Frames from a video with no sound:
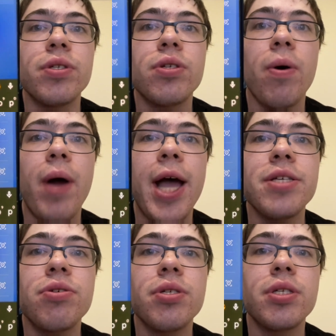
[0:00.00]
So as
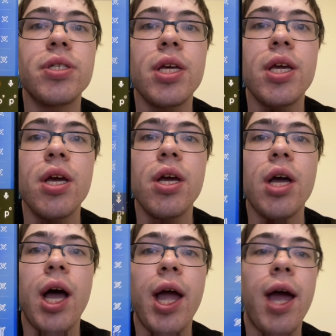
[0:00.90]
you can see,
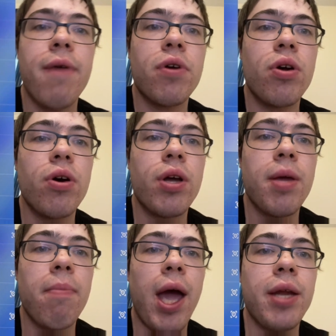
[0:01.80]
I have
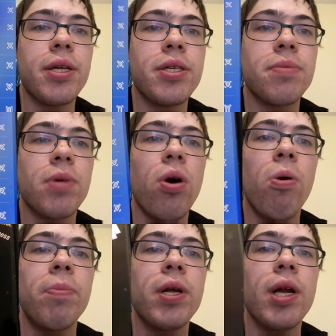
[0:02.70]
Cooking Madness. I'm going to
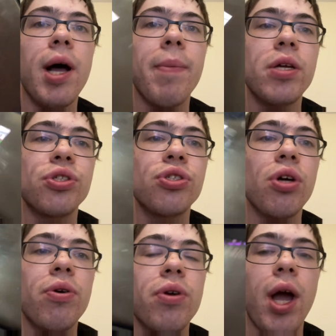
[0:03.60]
open it up and
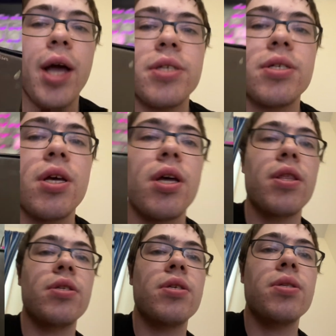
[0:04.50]
show you guys
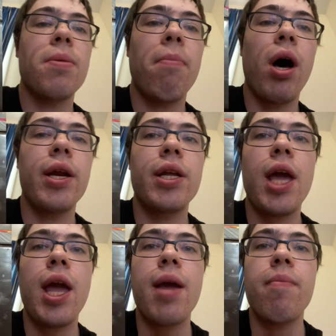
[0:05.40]
this is the modded
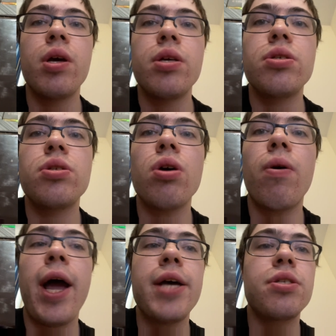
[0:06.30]
game. So
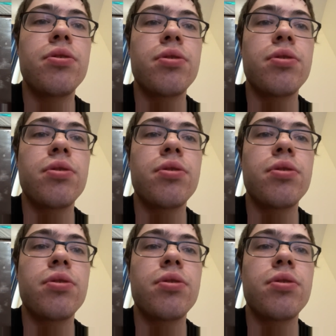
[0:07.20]
as you can